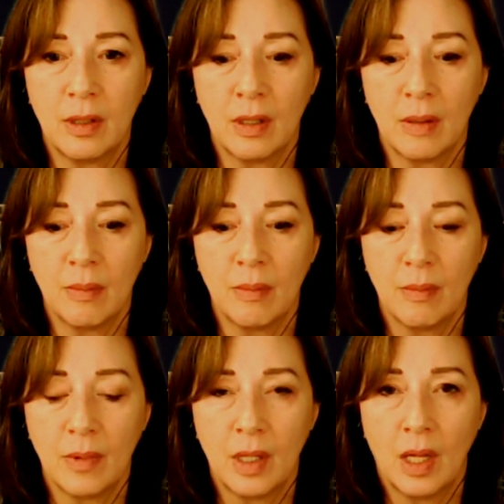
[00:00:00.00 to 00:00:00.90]
Uh,
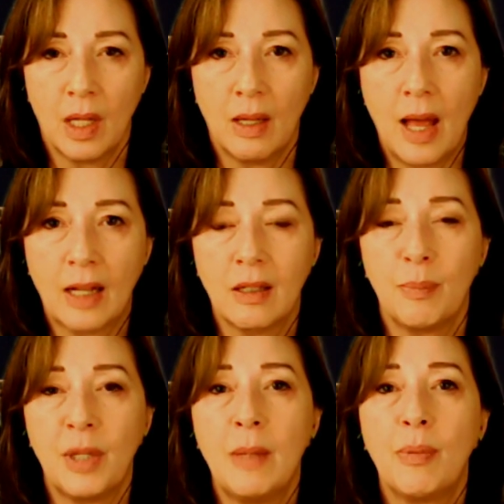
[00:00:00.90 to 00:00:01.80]
locked the
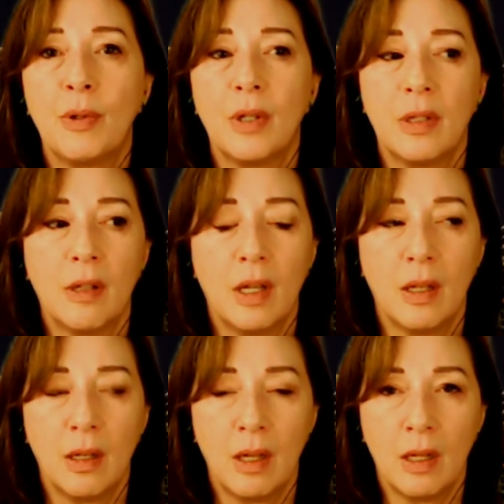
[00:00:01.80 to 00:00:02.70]
people in
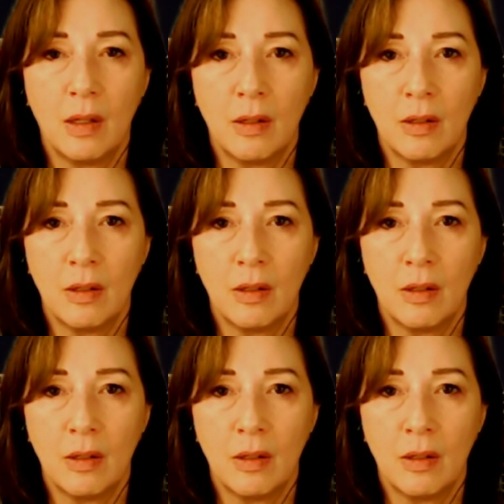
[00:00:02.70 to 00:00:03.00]
in in